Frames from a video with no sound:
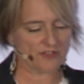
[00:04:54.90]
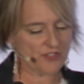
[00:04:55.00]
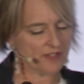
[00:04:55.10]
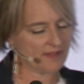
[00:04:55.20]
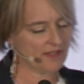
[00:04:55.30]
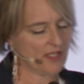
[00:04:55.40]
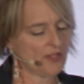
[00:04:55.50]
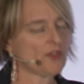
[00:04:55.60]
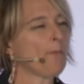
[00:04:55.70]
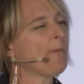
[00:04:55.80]
Throughout the day,
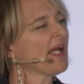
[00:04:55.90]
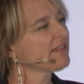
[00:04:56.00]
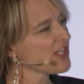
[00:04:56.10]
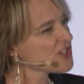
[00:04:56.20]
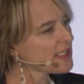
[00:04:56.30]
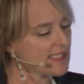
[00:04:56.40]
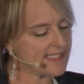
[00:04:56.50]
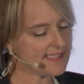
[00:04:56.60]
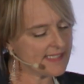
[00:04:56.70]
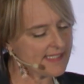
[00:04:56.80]
you'll be able to network,
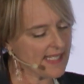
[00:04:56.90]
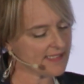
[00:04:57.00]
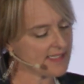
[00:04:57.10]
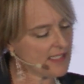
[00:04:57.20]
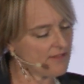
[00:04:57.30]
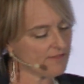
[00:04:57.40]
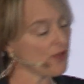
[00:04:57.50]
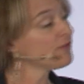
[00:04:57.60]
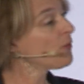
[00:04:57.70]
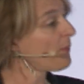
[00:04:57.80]
to
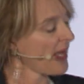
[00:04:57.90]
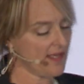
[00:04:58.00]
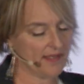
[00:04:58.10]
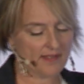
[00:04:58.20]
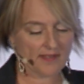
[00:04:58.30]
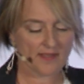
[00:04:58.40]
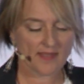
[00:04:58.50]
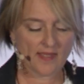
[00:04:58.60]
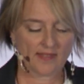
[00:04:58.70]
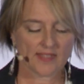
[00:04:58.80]
share
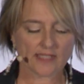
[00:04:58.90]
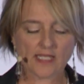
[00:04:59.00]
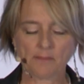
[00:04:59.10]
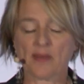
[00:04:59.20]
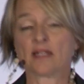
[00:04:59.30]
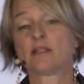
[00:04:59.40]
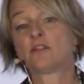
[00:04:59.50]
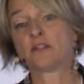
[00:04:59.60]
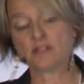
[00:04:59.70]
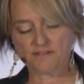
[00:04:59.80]
initiatives with your
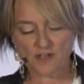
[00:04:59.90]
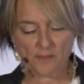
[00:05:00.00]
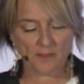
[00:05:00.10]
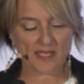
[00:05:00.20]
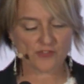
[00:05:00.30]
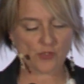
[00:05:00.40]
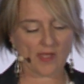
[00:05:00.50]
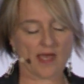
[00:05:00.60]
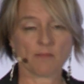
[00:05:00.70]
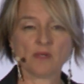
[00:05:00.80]
peers,
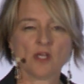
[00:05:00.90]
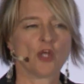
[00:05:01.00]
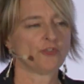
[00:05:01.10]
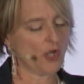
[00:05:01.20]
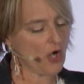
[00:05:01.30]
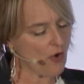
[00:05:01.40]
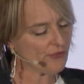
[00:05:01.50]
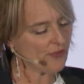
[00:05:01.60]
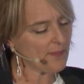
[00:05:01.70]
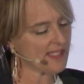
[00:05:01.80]
to talk
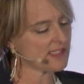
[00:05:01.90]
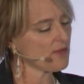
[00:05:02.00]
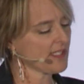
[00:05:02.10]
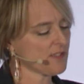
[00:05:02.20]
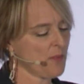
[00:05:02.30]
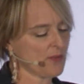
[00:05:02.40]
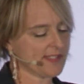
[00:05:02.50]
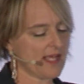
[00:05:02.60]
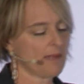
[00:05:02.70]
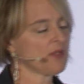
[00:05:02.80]
and hear about
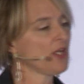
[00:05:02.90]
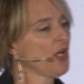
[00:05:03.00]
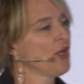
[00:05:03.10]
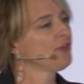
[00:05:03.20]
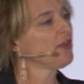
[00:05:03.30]
sustainable development,